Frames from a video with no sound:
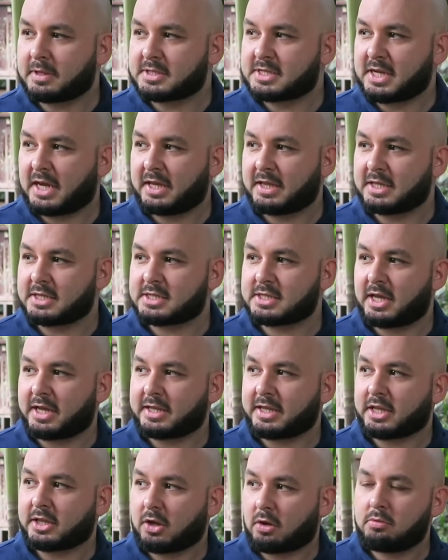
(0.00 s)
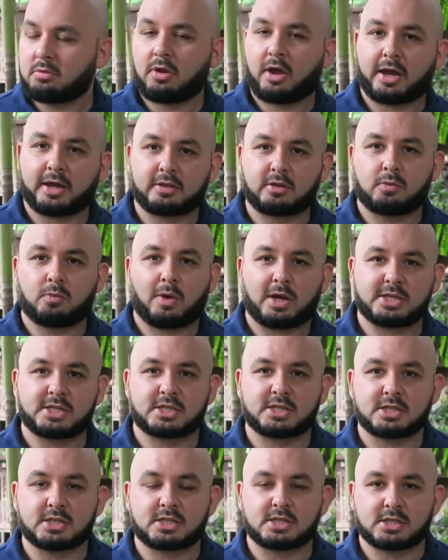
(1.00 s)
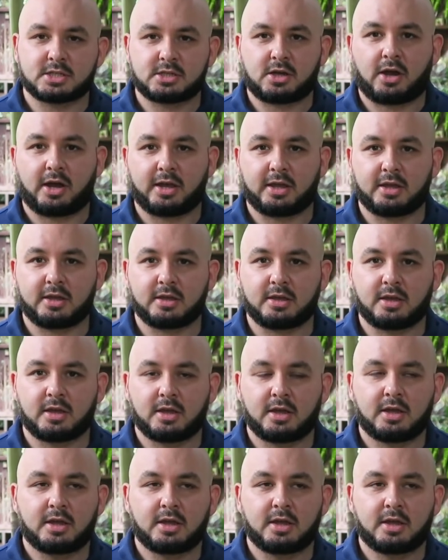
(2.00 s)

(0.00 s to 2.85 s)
that say this, like, they don't like the Western society.